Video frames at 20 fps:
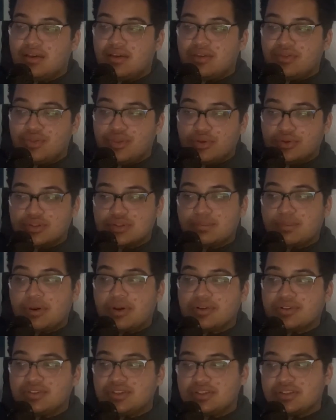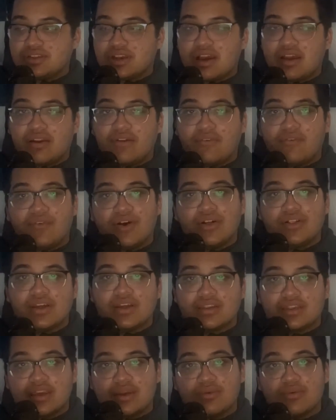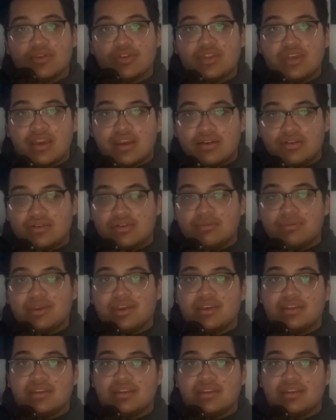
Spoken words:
those parts just kind of felt like they were there to me,